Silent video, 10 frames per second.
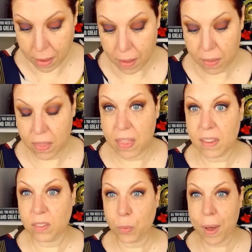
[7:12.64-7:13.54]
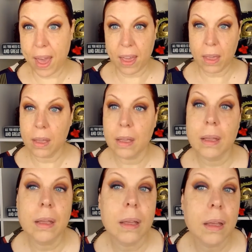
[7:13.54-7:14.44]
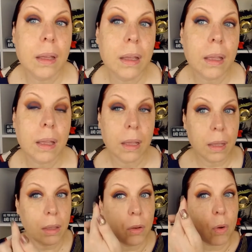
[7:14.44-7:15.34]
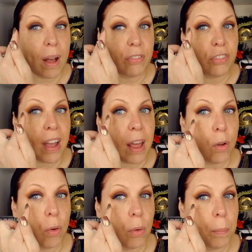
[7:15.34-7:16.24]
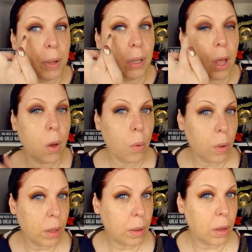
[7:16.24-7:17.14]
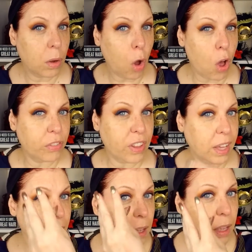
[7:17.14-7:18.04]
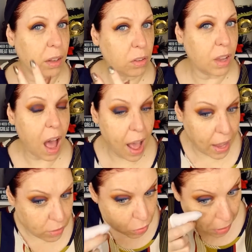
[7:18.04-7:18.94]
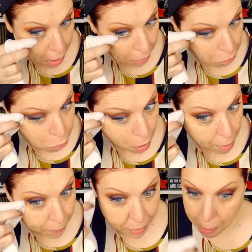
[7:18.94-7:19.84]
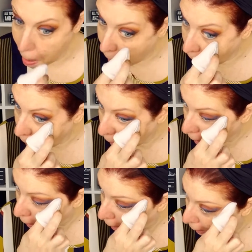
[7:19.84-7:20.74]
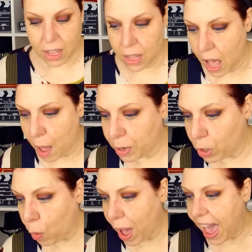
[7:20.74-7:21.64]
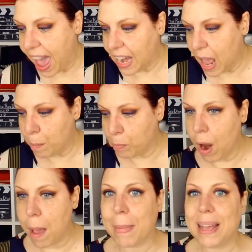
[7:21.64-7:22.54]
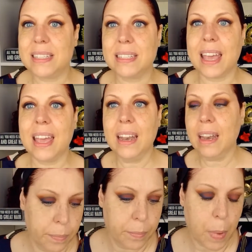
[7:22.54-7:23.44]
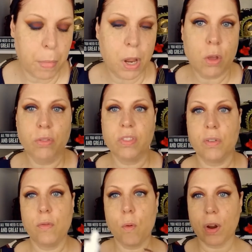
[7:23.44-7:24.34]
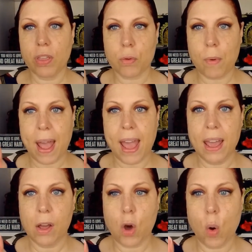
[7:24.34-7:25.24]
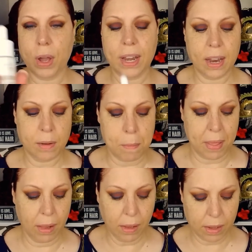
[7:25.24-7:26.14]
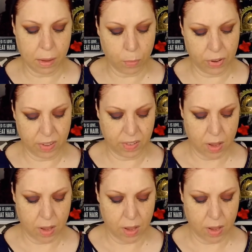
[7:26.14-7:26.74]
This way you don't have shadow below causing the eye to kind of drop. I'm going to go ahead and prime my skin. I'm going to use the 4th Ray Coconut Milk, which is,